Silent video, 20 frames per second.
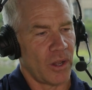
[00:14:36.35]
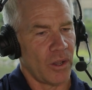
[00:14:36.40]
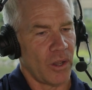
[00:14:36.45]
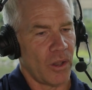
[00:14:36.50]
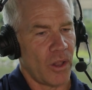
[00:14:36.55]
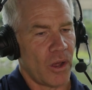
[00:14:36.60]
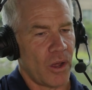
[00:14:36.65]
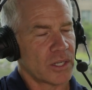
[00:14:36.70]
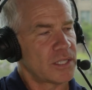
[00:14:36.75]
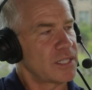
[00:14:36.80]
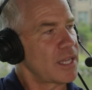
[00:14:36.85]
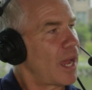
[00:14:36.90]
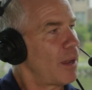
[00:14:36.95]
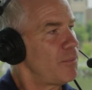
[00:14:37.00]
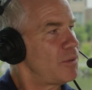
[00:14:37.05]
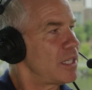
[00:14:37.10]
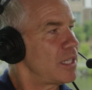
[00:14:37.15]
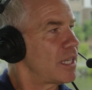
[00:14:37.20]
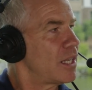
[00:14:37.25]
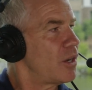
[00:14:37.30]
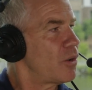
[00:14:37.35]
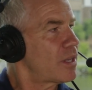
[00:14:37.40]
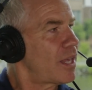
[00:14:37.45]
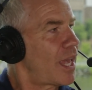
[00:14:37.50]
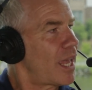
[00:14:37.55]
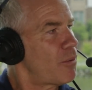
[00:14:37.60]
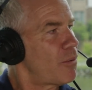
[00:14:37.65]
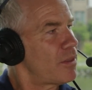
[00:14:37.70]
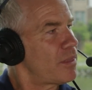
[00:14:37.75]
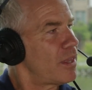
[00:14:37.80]
a long time to get
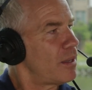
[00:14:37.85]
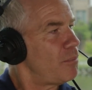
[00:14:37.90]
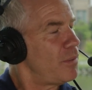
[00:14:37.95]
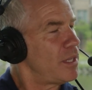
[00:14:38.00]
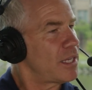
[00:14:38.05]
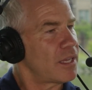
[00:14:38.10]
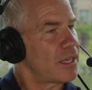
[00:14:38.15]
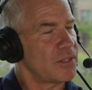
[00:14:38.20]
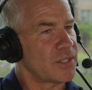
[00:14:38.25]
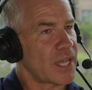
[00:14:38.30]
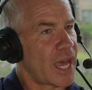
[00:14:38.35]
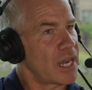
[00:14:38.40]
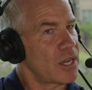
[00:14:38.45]
okay with it because